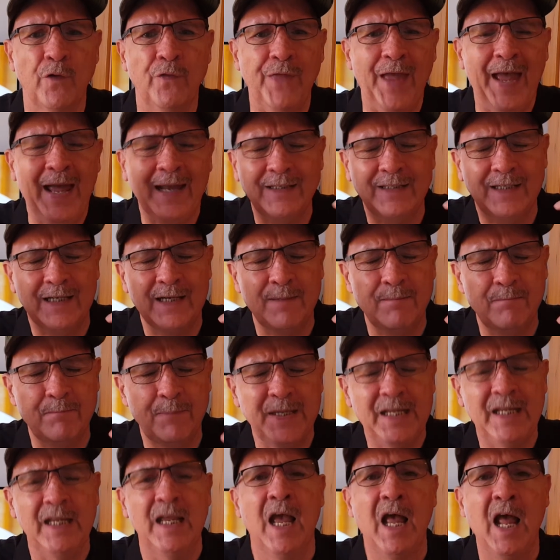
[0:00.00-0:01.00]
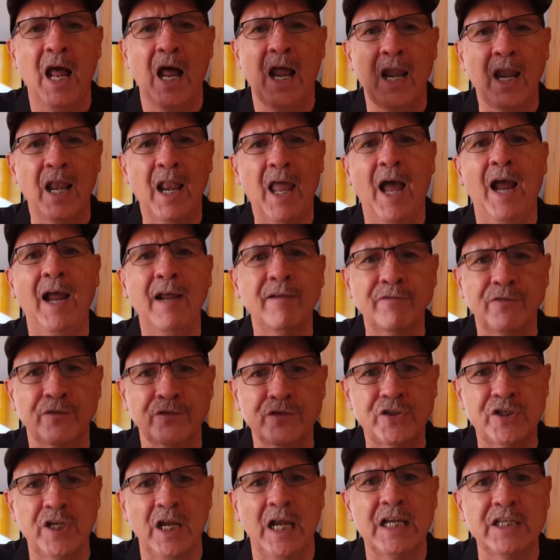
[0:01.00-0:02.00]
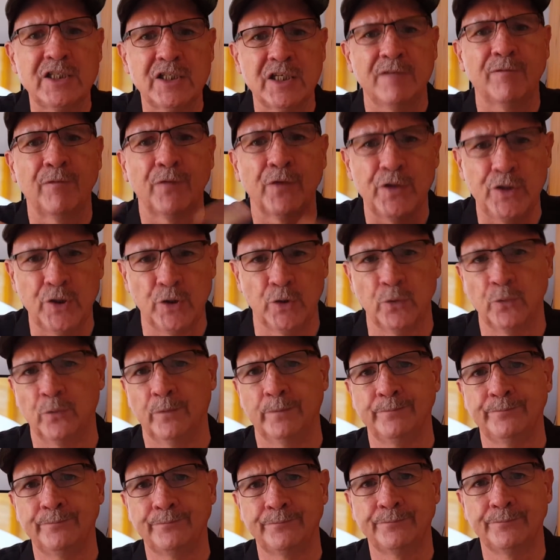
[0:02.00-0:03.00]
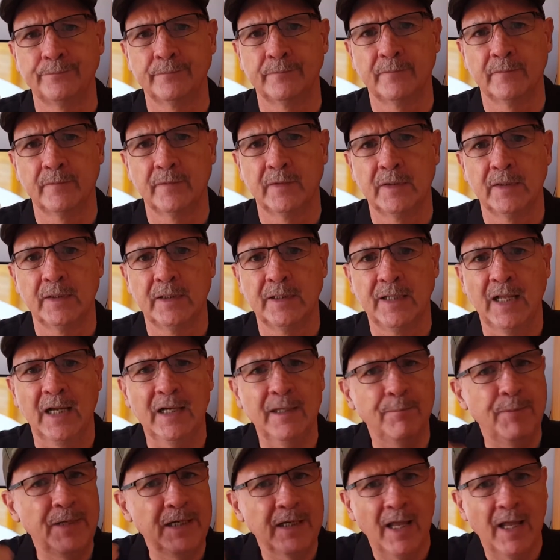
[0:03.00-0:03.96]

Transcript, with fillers: That can be life-changing for you. That can be